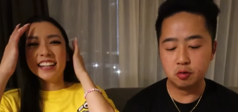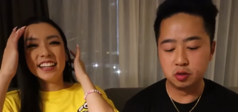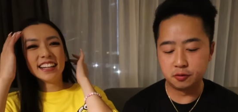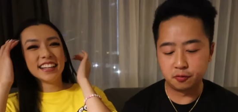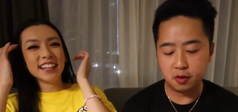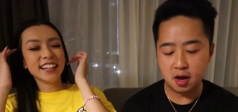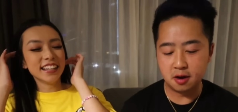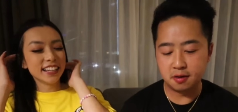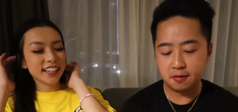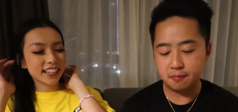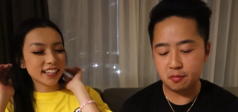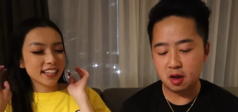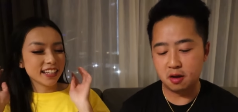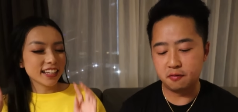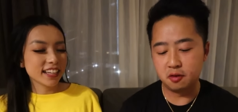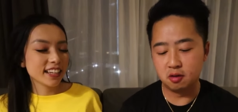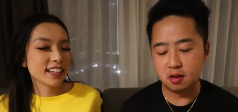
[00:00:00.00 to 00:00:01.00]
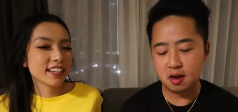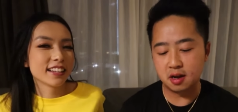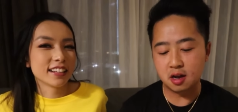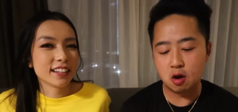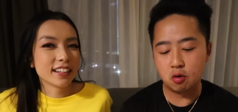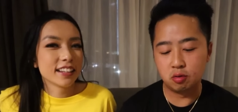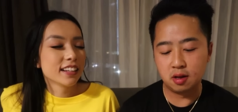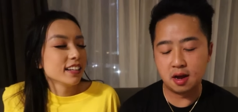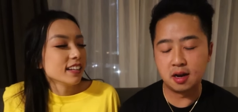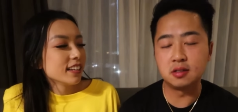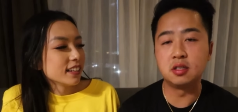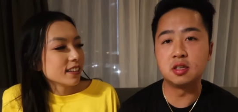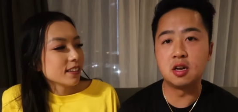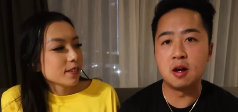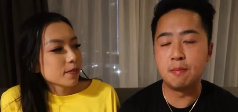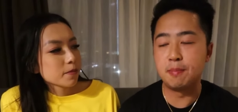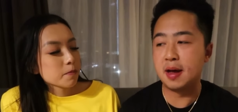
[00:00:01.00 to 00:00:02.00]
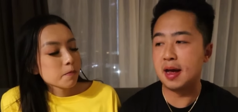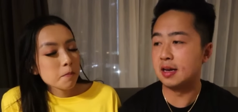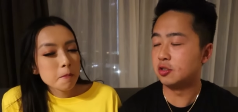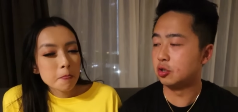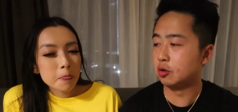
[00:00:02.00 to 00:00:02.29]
Speaker 1: it was fun. I feel like I would like to come back